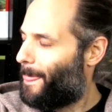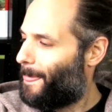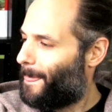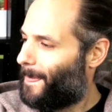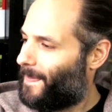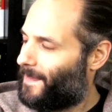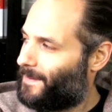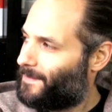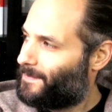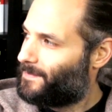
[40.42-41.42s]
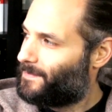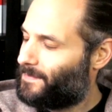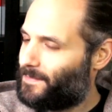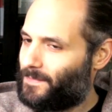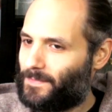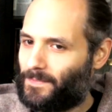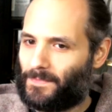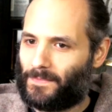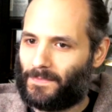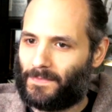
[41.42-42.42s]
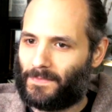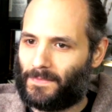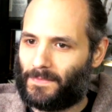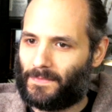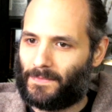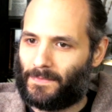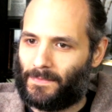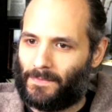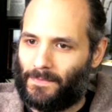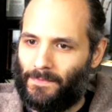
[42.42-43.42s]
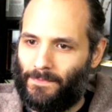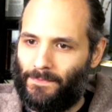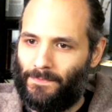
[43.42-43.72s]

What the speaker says: [no speech]